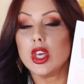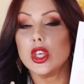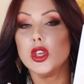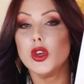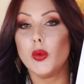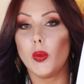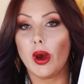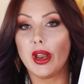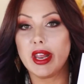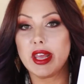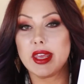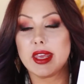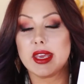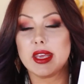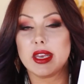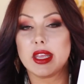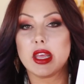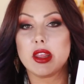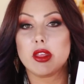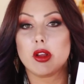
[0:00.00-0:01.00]
you want to
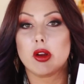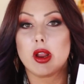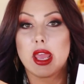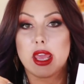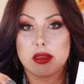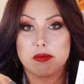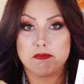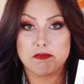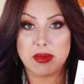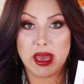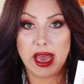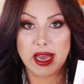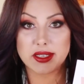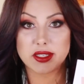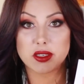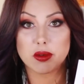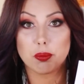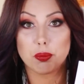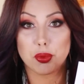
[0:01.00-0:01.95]
get either a matte